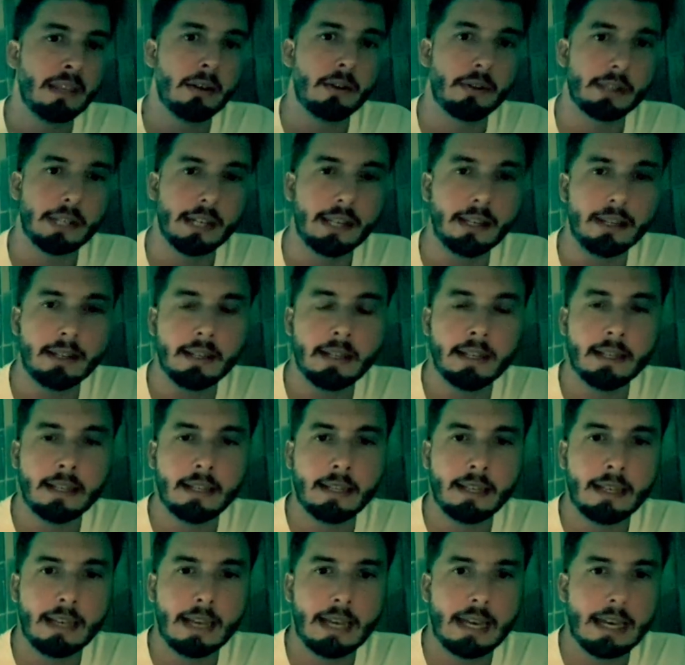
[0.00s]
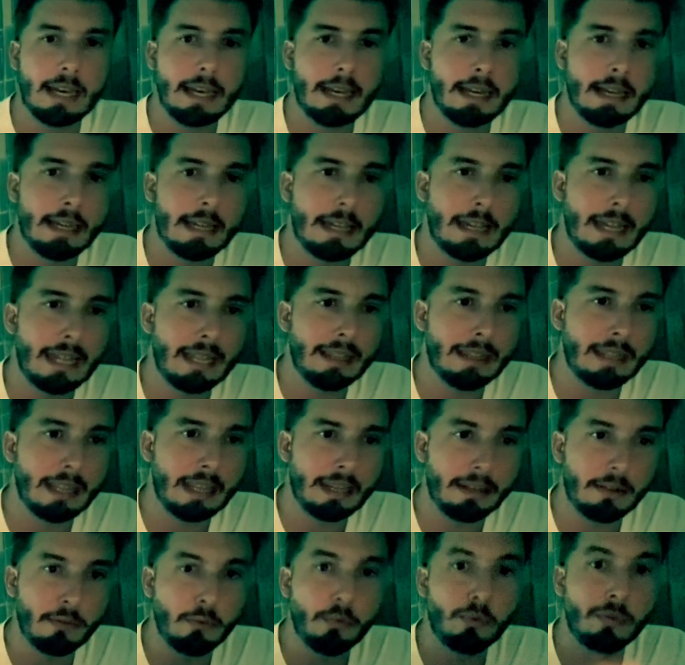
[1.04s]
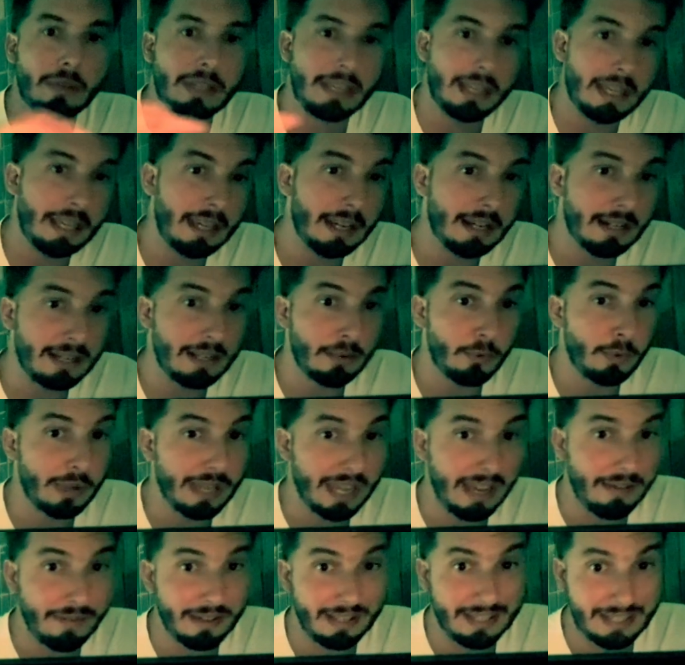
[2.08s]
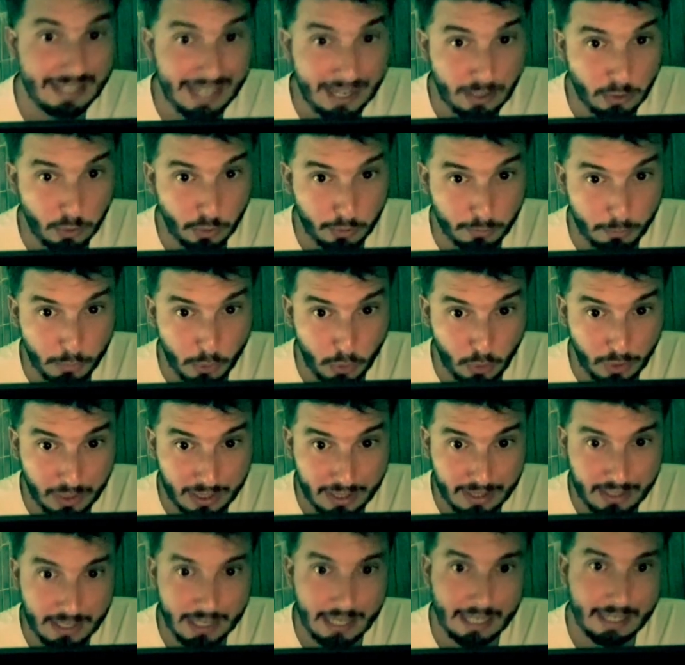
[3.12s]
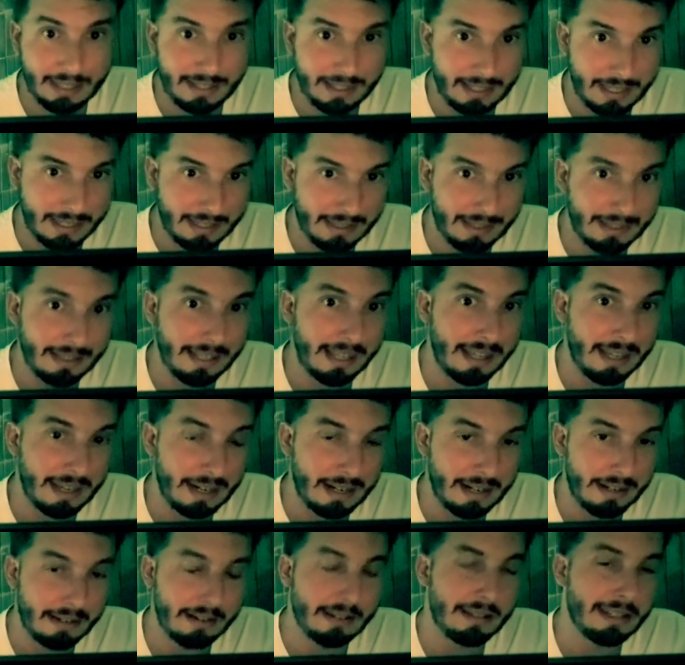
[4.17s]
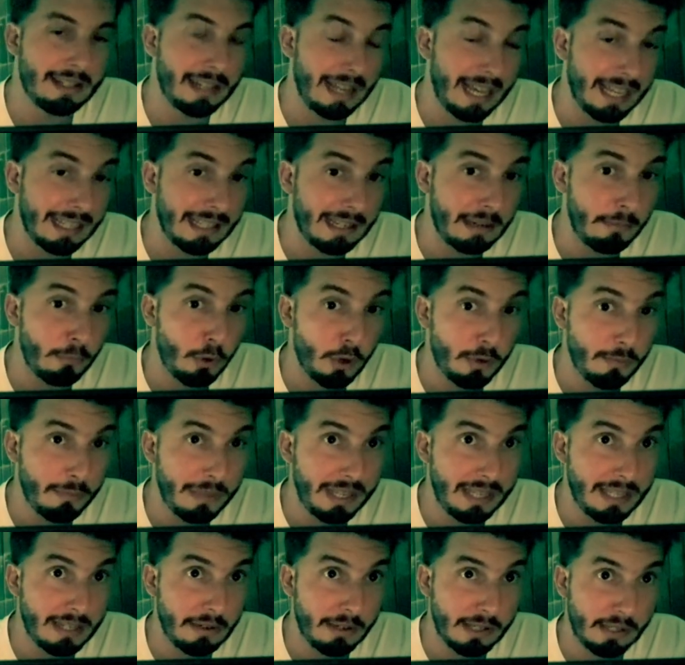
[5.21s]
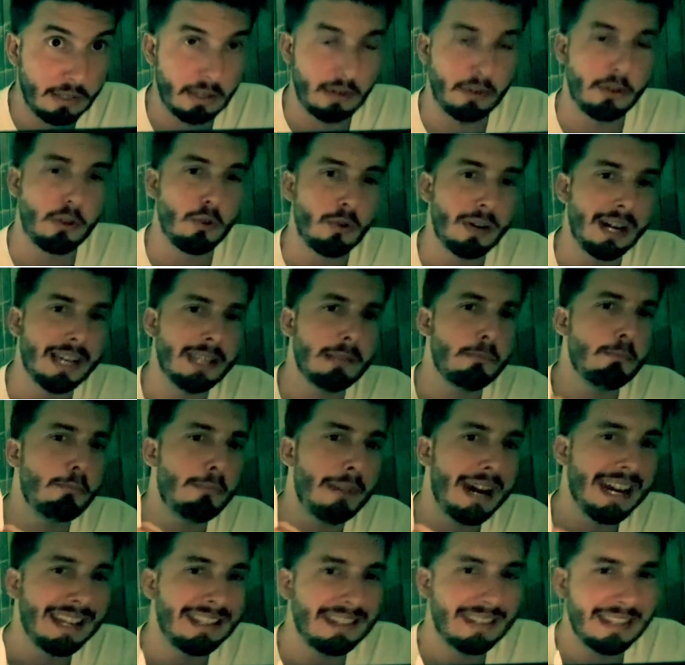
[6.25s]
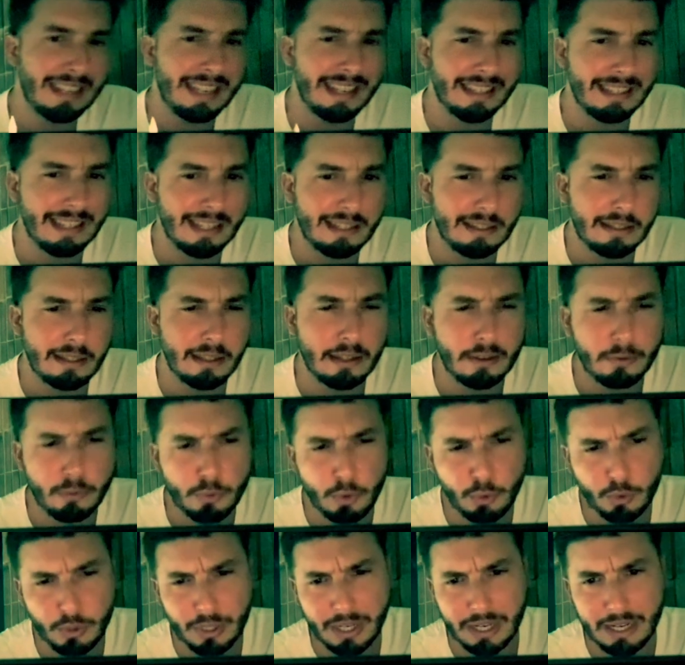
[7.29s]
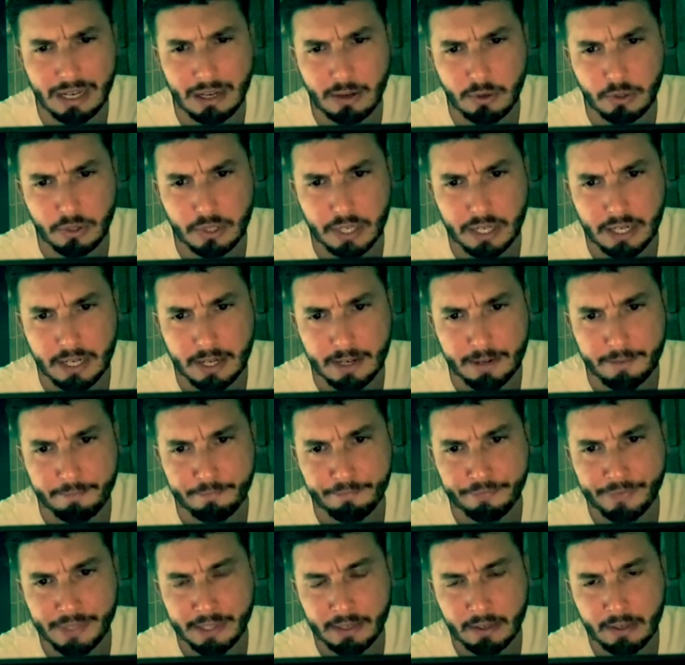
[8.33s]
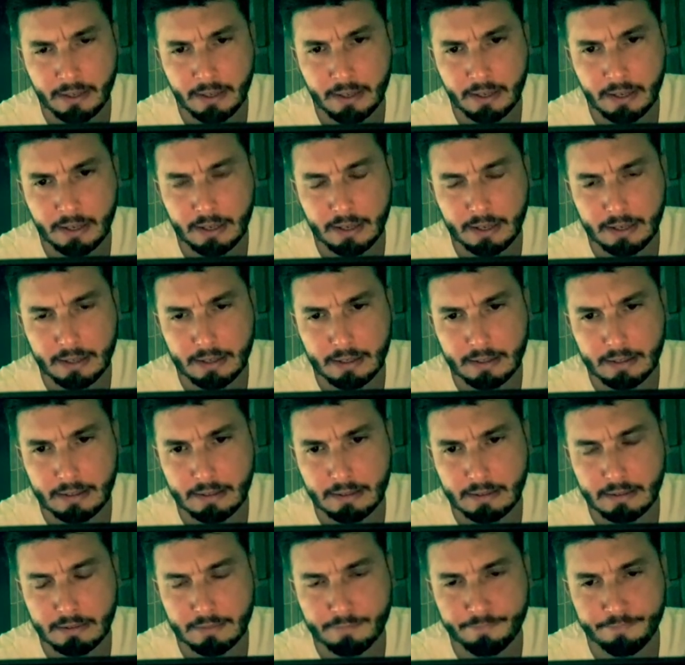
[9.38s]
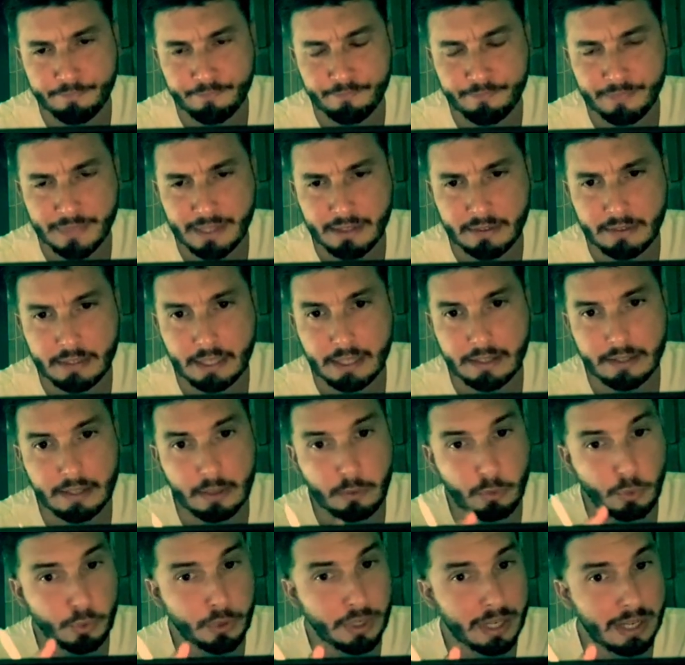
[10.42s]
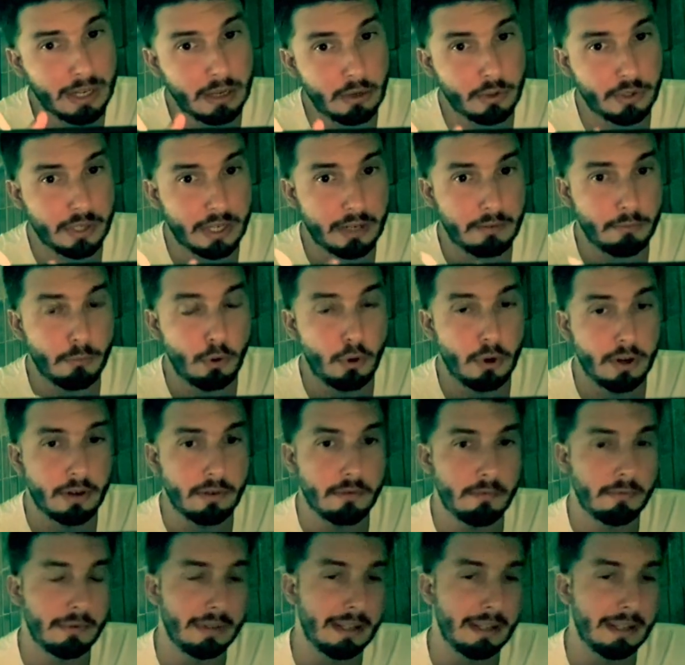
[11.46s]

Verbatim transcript: Okay, uh, and then here we have a second molar and then they are slightly more mesial as well. You guys might think that the root canals are uh, that the root canals are more